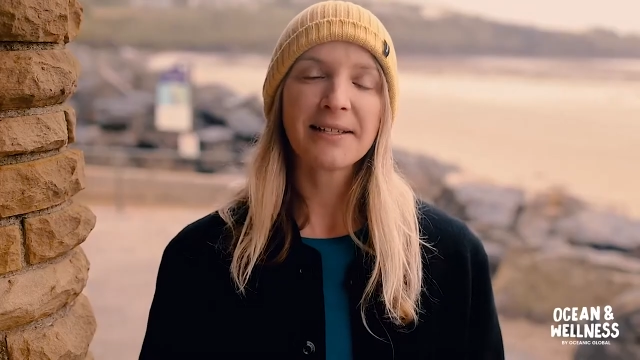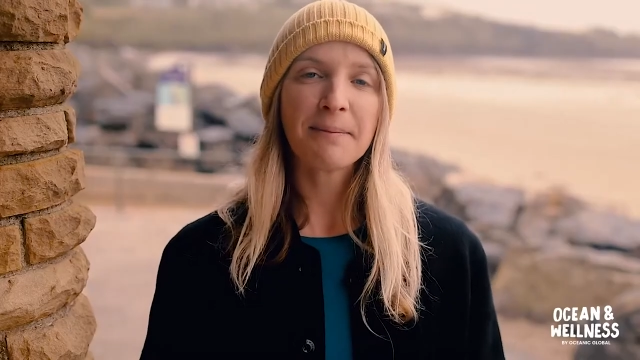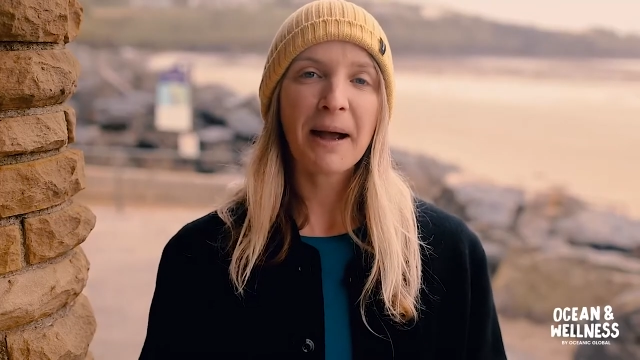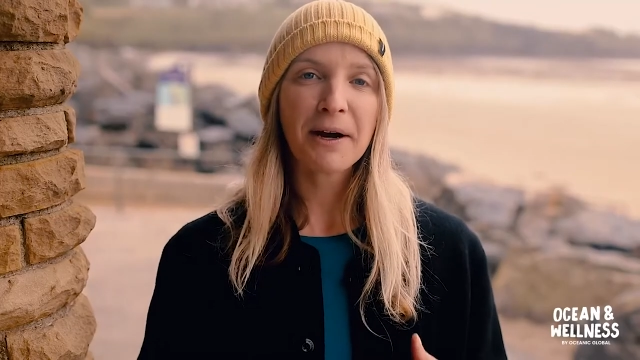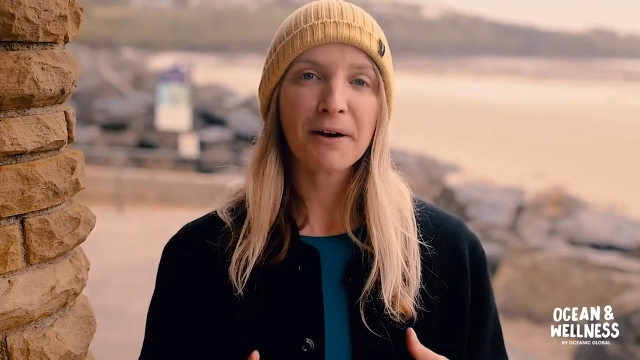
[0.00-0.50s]
is the
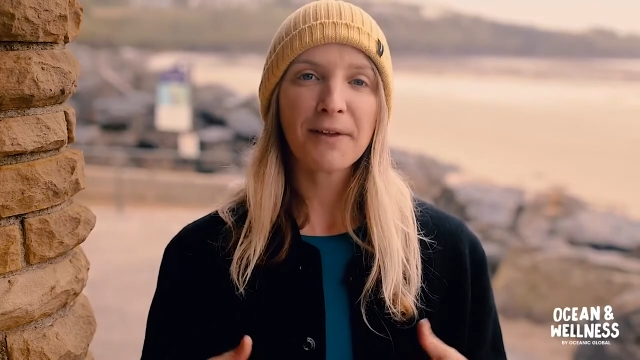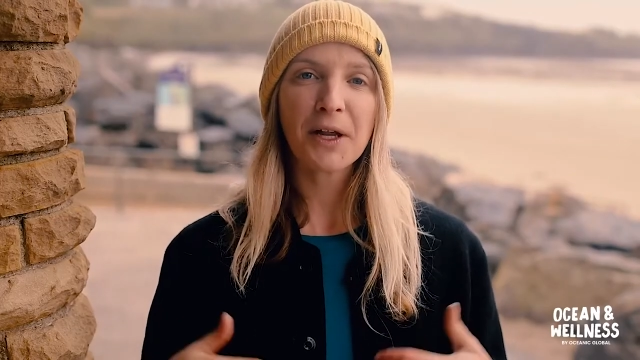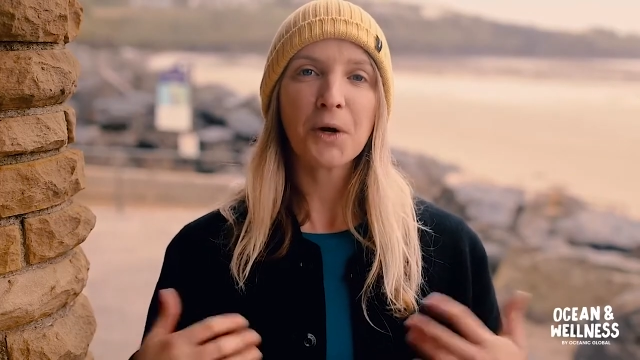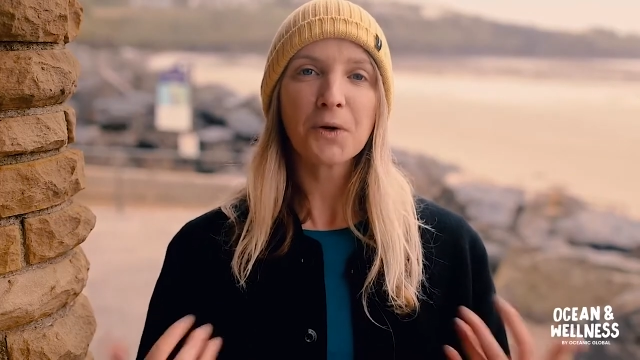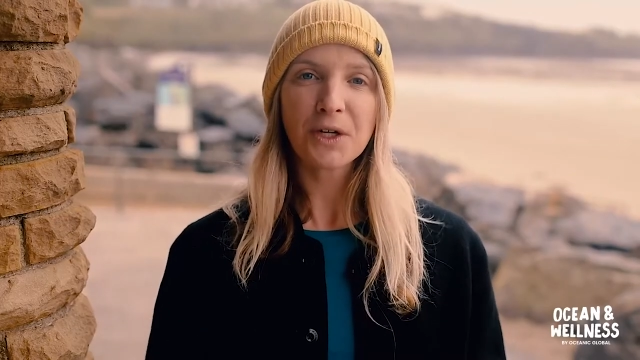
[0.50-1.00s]
power of
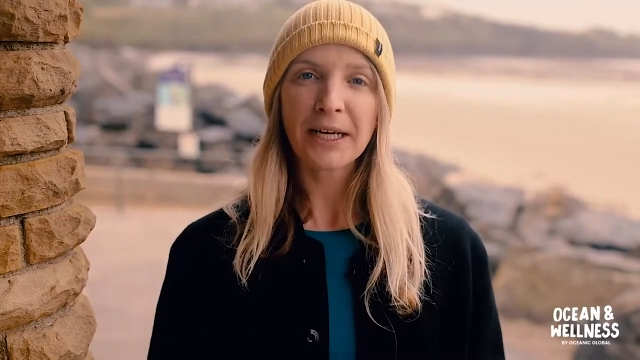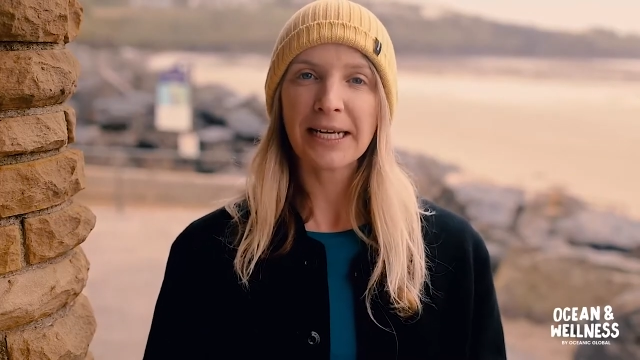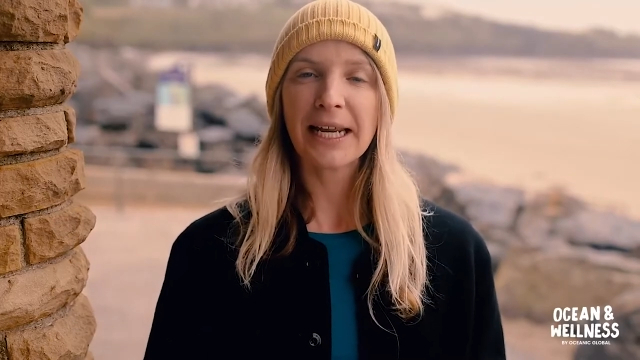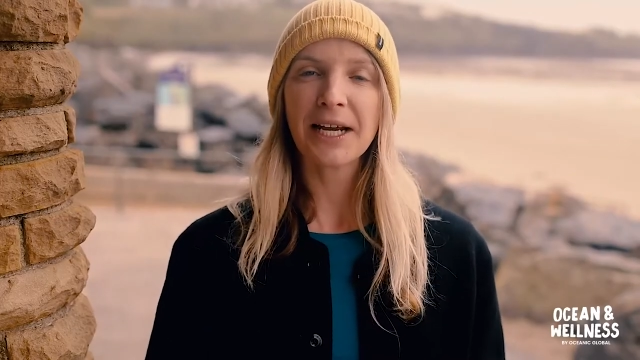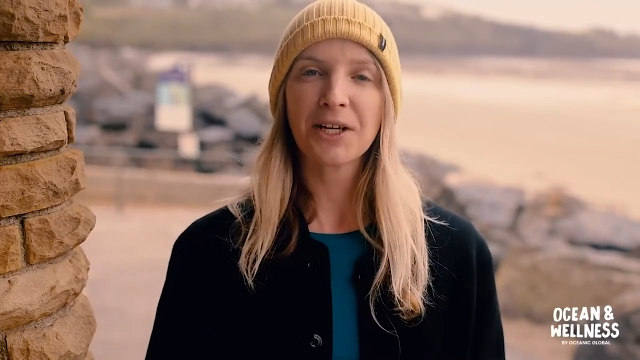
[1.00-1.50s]
that ocean
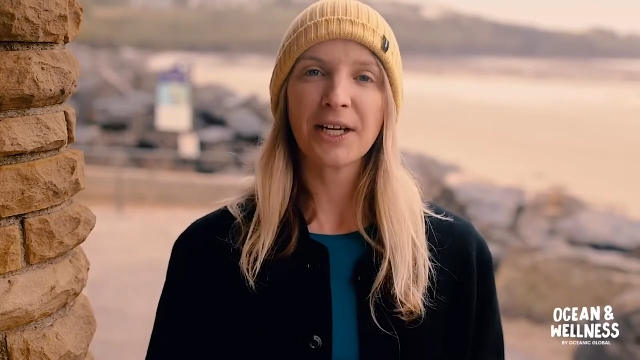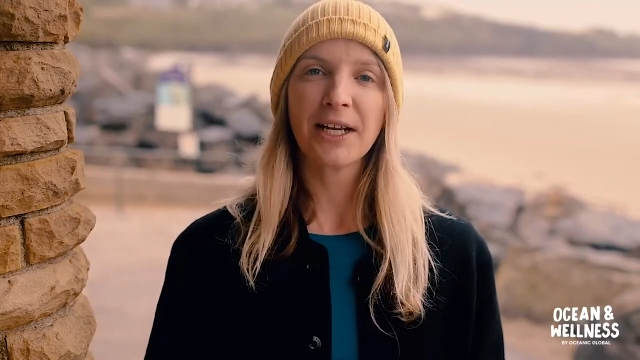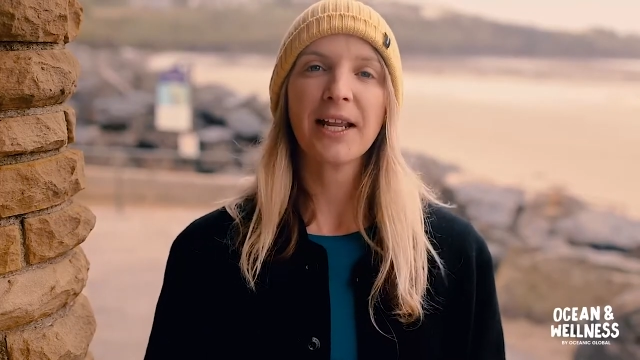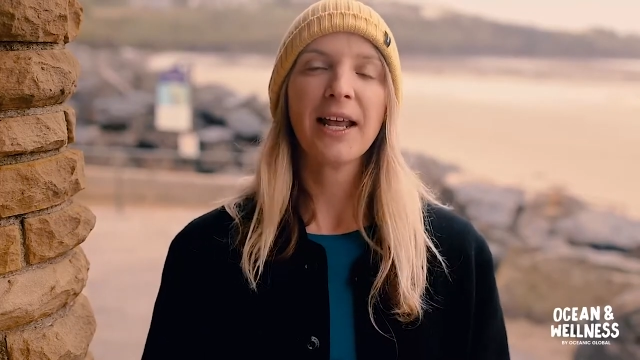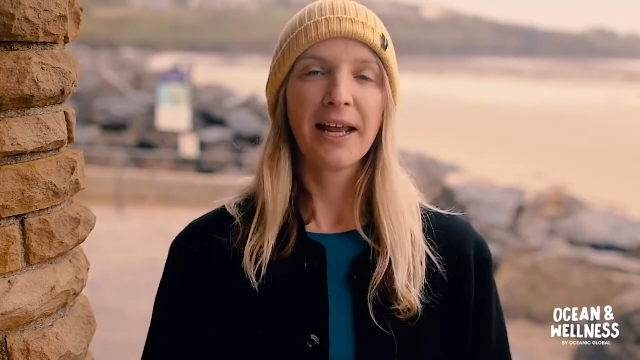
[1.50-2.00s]

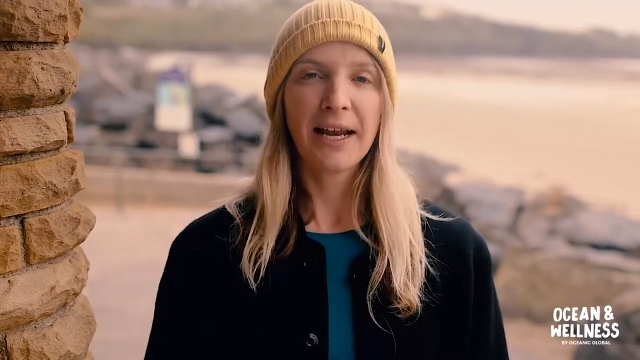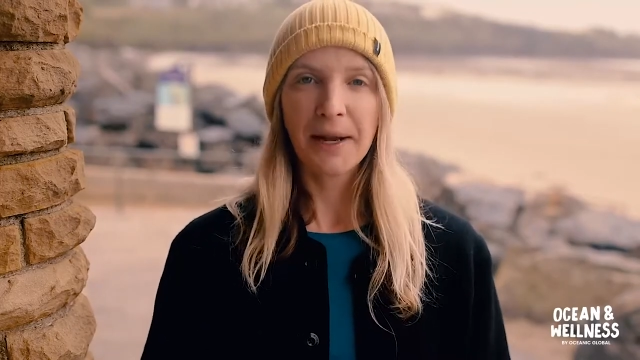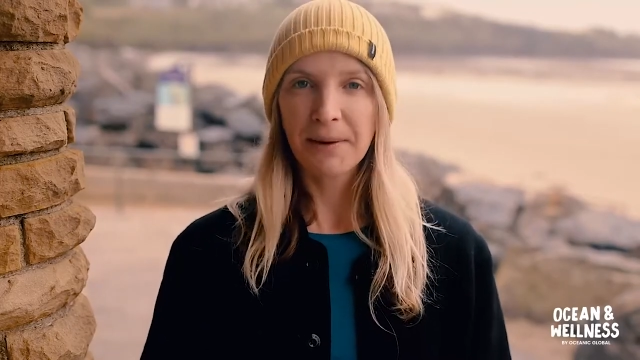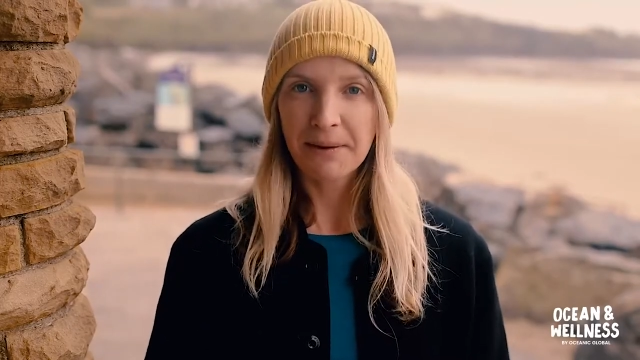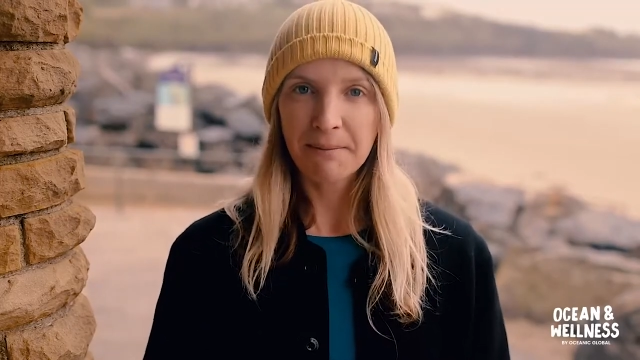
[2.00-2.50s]
connection and
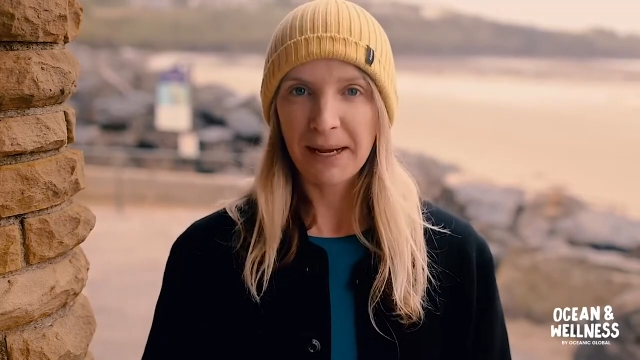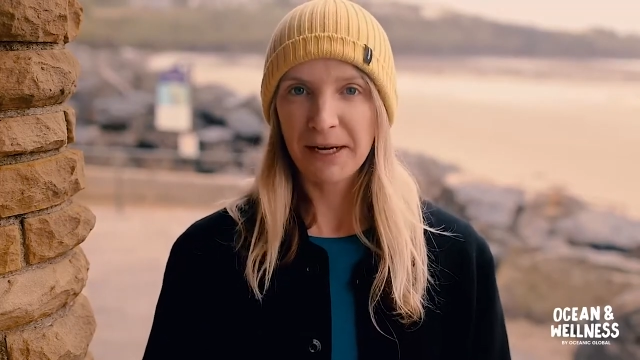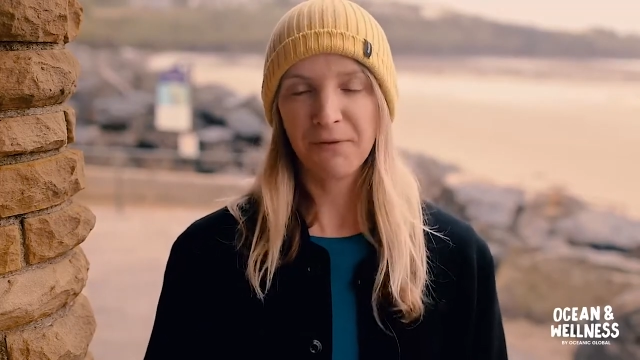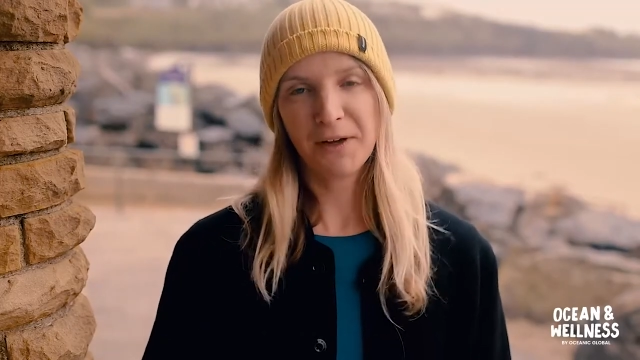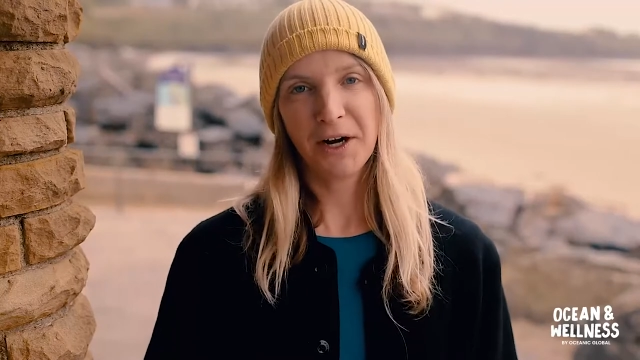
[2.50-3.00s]
how it can
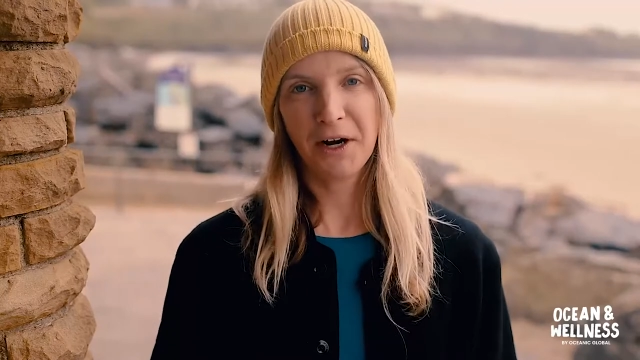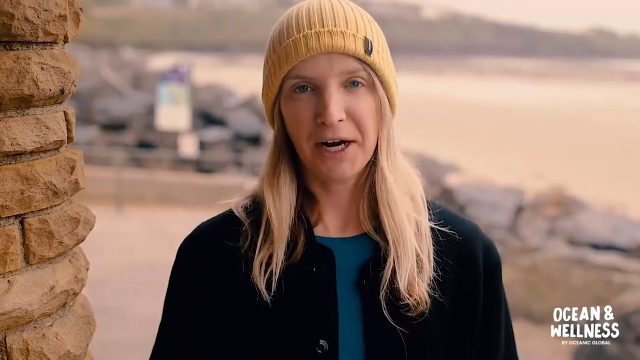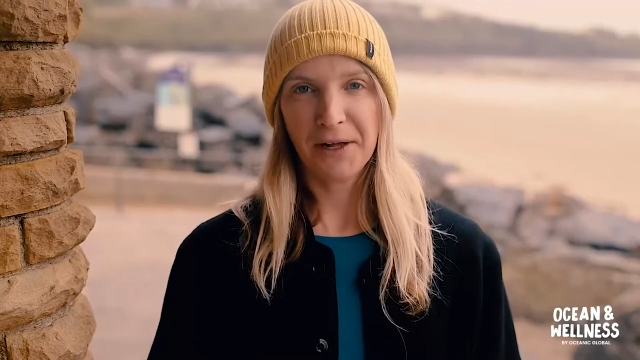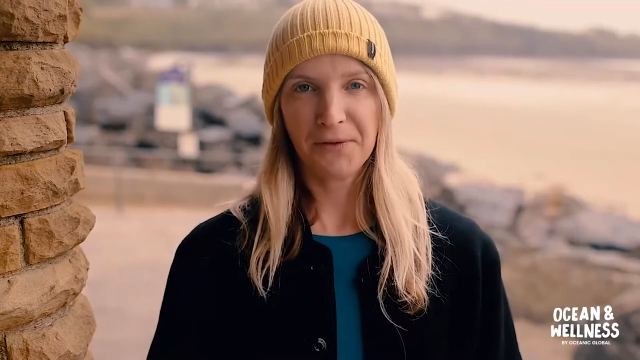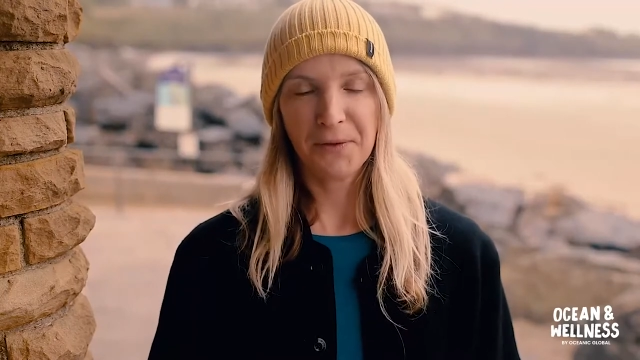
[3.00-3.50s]
benefit our
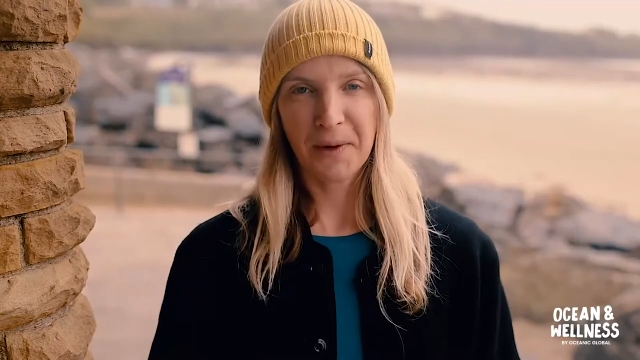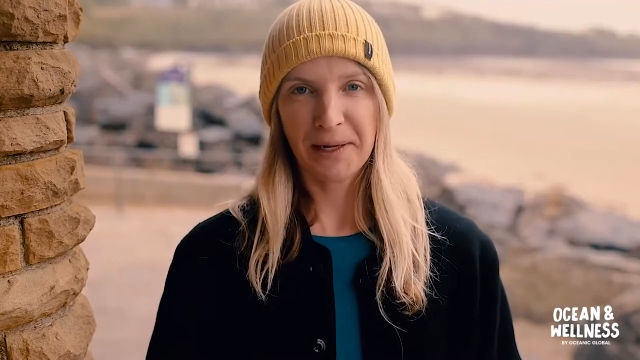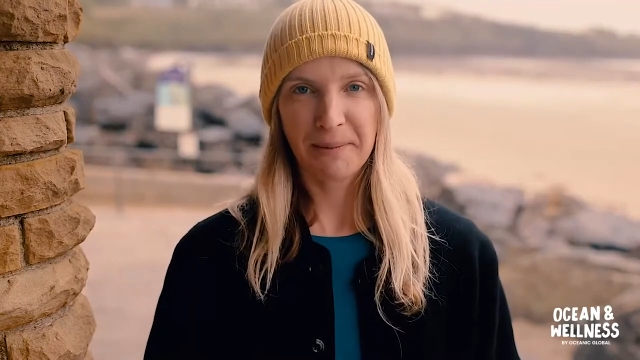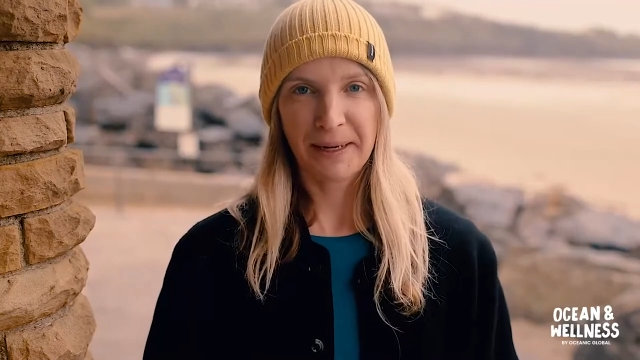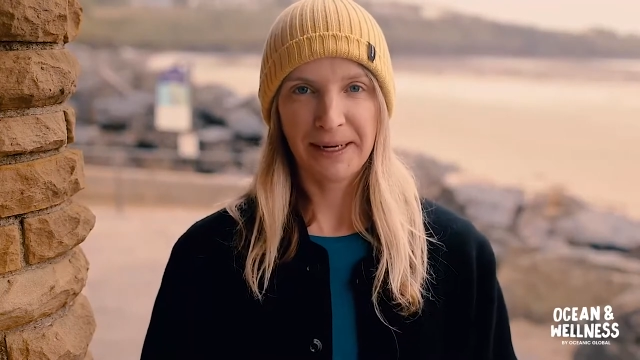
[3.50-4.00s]
health and
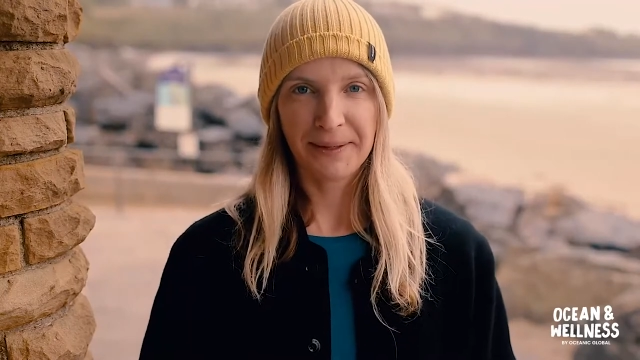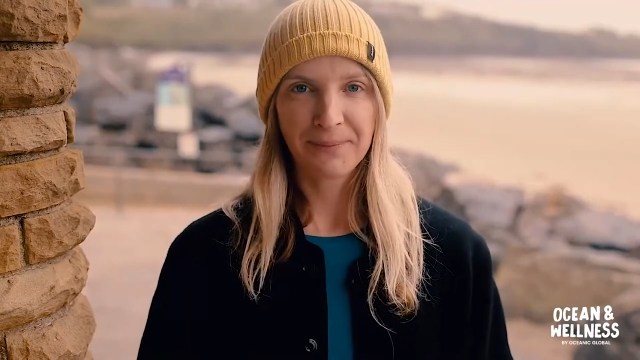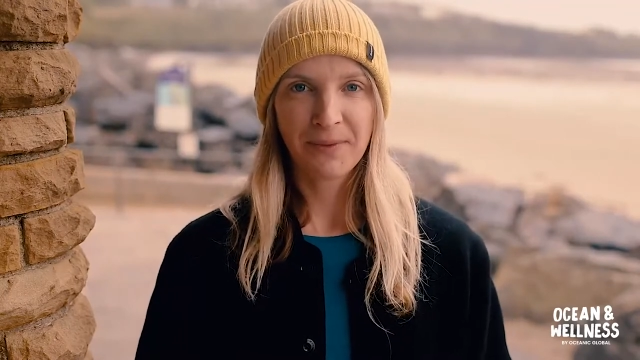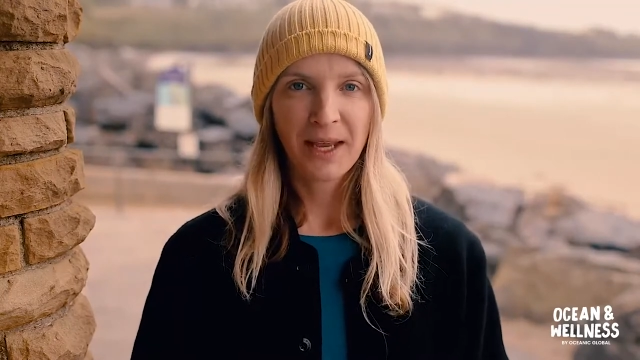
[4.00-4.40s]
well-being.